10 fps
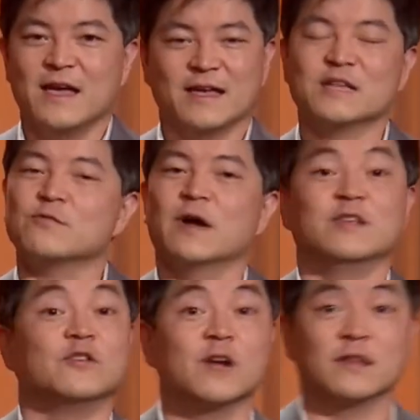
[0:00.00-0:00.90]
And guess
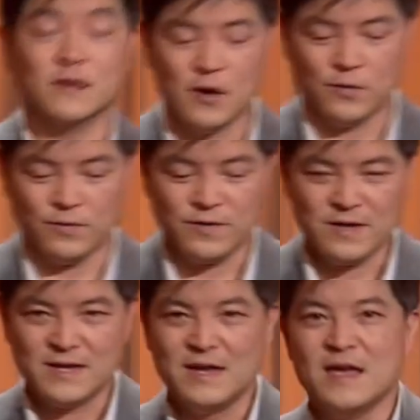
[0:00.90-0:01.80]
what? You're not alone.
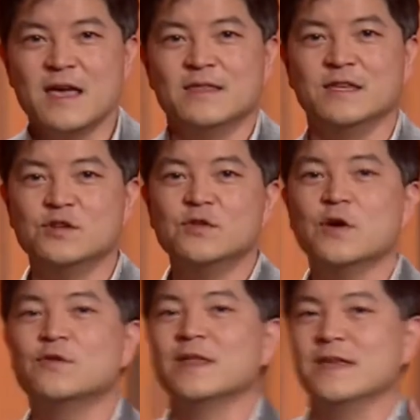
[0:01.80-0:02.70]
Did you
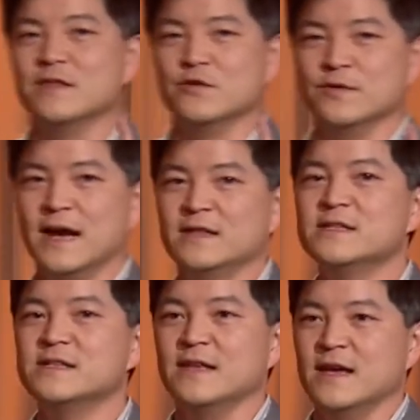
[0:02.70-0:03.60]
know that in the
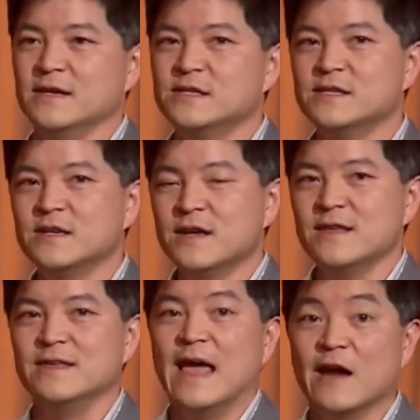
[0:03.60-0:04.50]
United States,
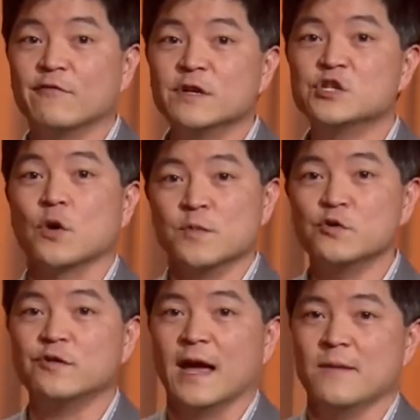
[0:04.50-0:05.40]
the average
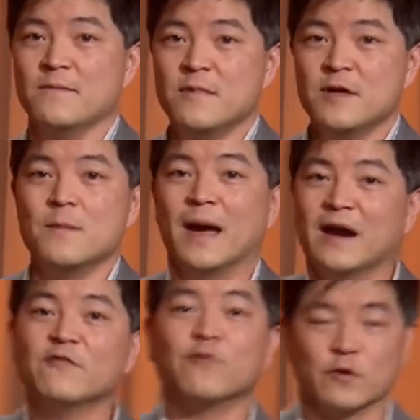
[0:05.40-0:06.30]
commute time
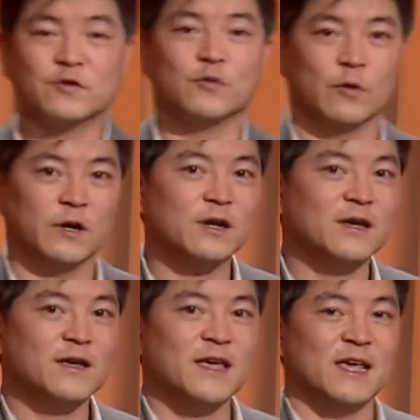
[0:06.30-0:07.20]
back and forth to
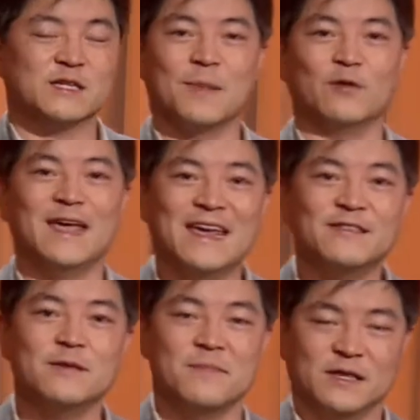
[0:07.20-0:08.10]
work is about
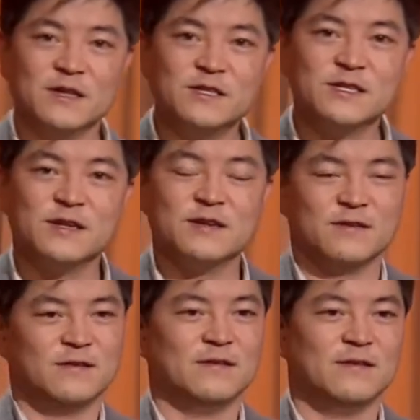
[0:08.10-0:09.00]
80 minutes?
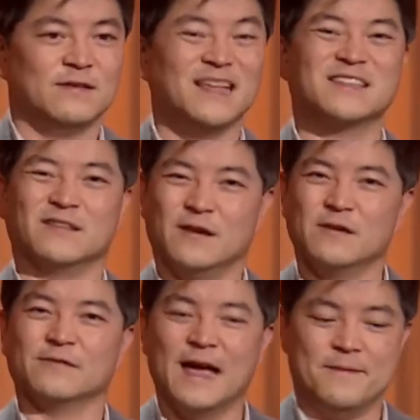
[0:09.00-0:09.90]
That's a
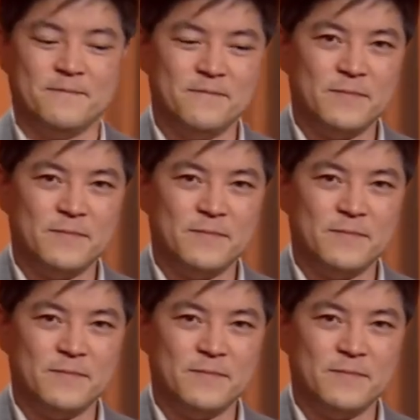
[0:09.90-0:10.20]
long time.